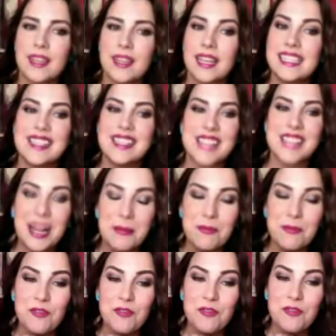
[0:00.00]
yes, I
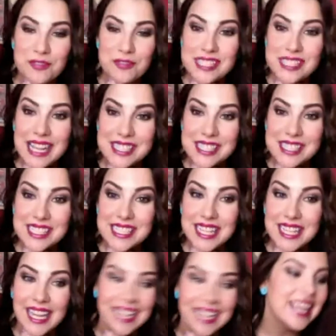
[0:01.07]
am full of zest
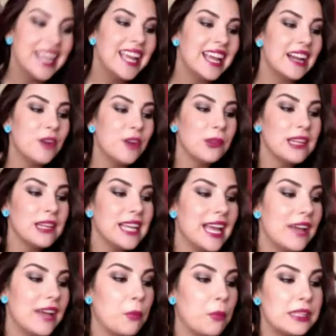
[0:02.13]
today, and I've only
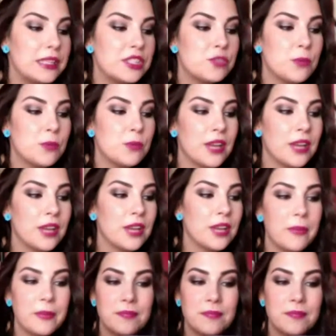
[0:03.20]
had one small cup,